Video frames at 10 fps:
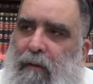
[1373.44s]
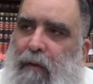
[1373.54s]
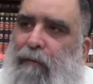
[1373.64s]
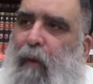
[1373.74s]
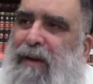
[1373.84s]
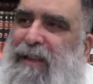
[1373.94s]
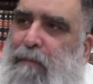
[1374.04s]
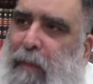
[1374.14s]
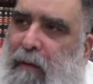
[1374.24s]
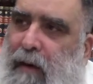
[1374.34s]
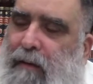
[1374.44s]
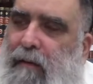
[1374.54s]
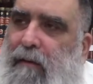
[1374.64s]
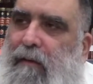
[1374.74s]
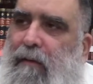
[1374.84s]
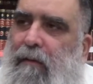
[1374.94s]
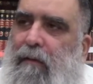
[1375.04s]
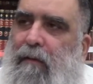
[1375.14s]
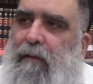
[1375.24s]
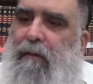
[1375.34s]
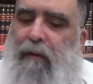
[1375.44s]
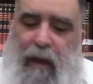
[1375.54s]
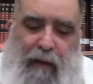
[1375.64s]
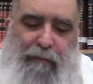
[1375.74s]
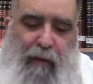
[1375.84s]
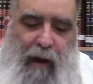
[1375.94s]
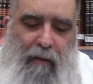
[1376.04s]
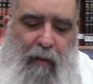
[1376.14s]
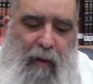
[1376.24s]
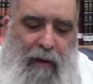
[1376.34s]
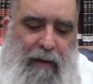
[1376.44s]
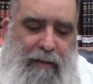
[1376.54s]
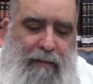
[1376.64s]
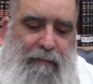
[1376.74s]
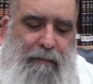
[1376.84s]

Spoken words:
for our spirit, and for our awareness.